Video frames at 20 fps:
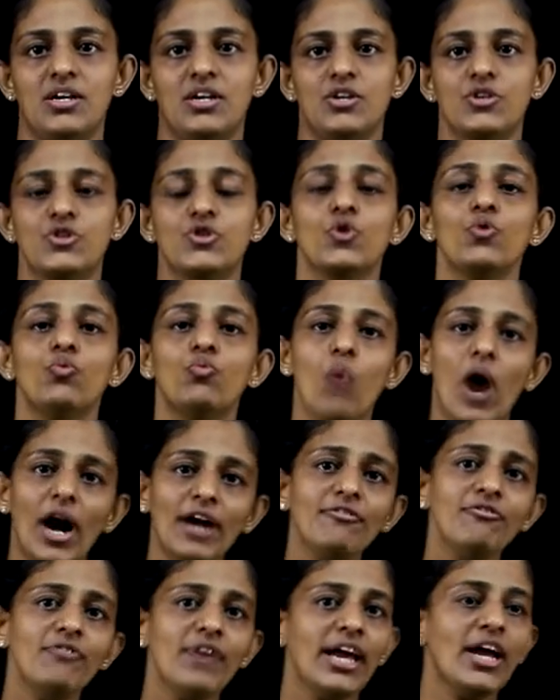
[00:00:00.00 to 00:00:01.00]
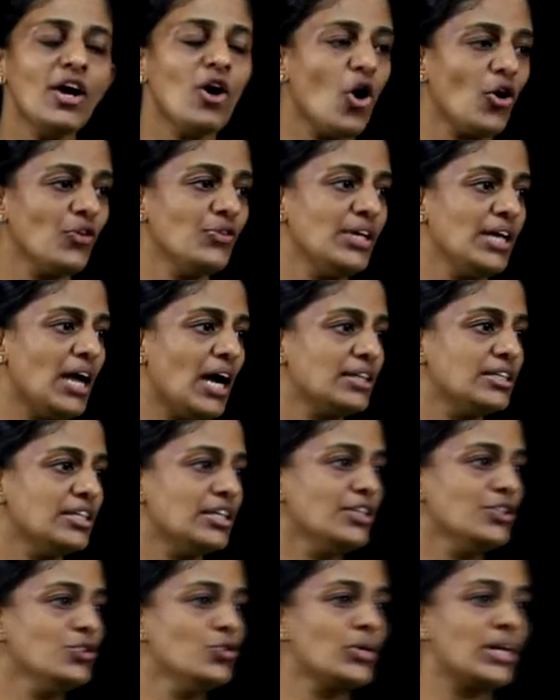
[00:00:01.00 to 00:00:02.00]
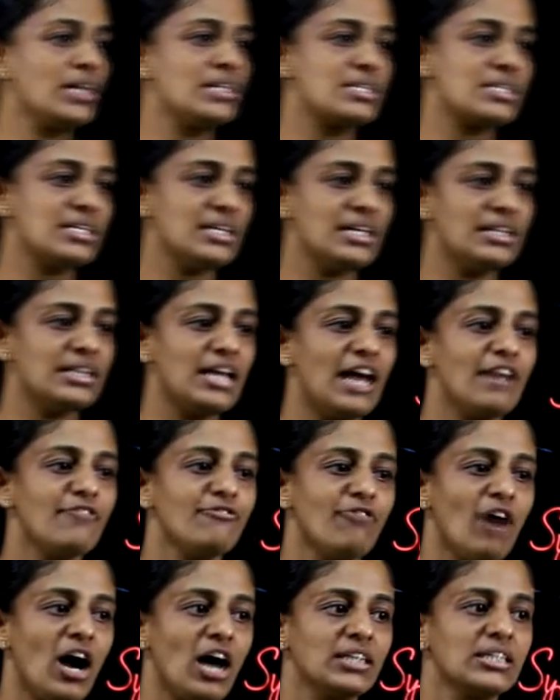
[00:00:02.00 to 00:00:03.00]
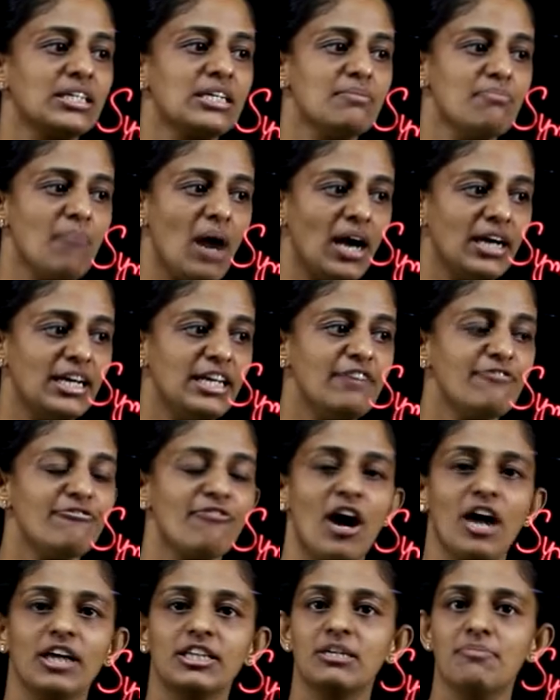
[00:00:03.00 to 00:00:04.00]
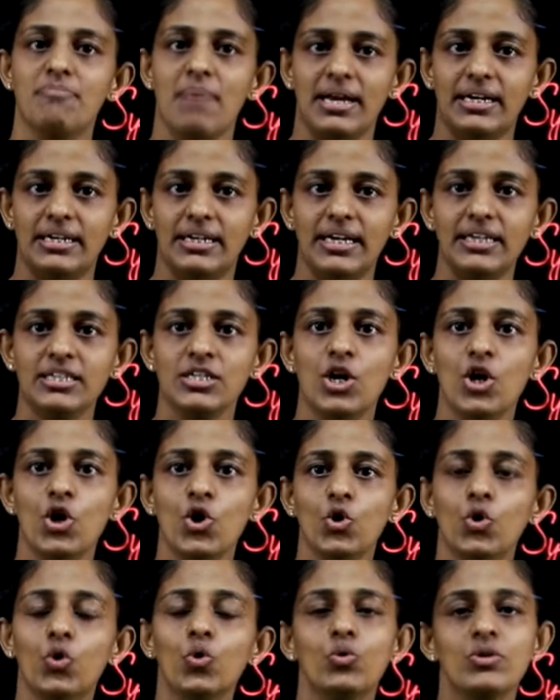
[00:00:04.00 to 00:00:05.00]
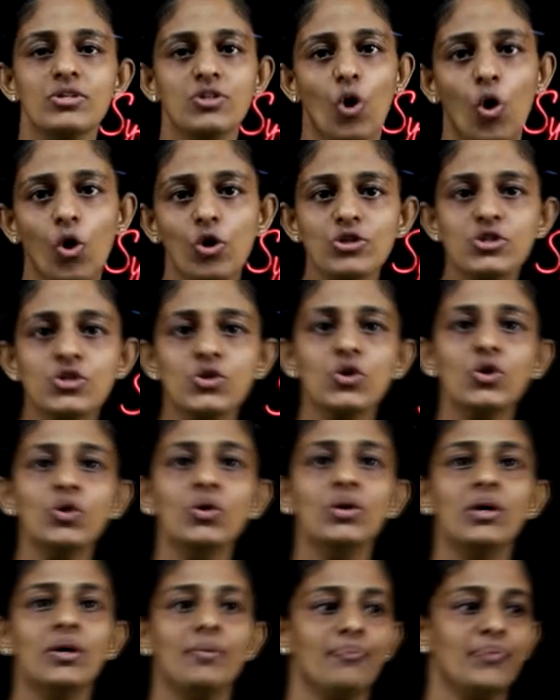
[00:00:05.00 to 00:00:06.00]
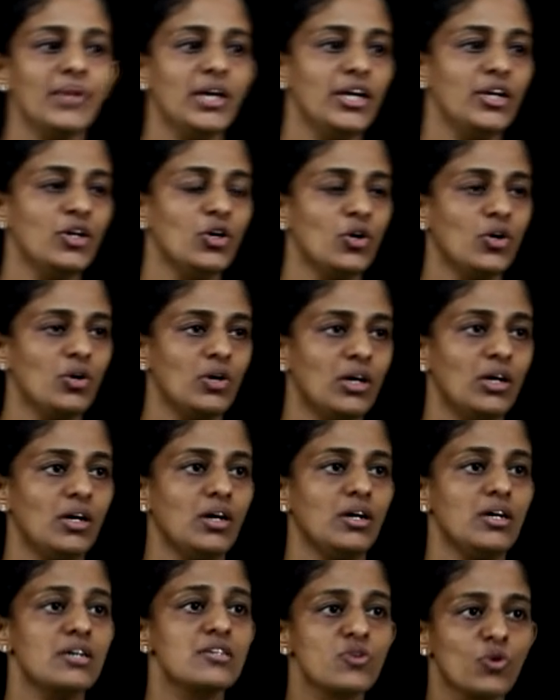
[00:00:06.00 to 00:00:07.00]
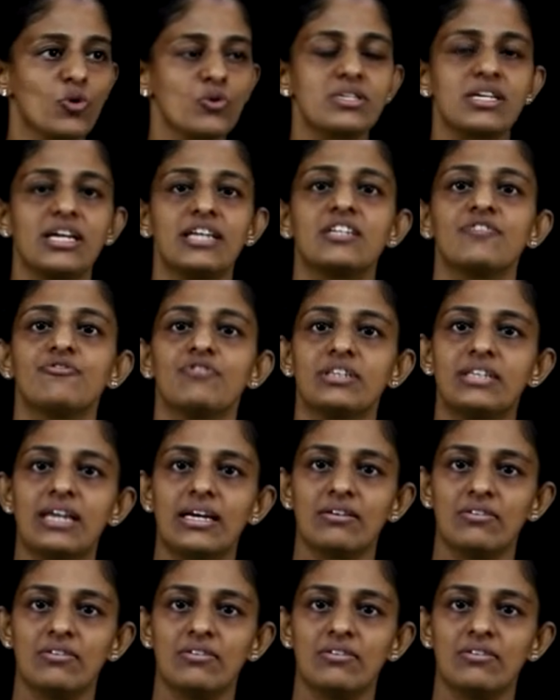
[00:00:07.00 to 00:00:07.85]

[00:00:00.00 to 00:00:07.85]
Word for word: So one way or the other, you can see that Father Amadi, Father Benedict, who is also you know uh, associated with their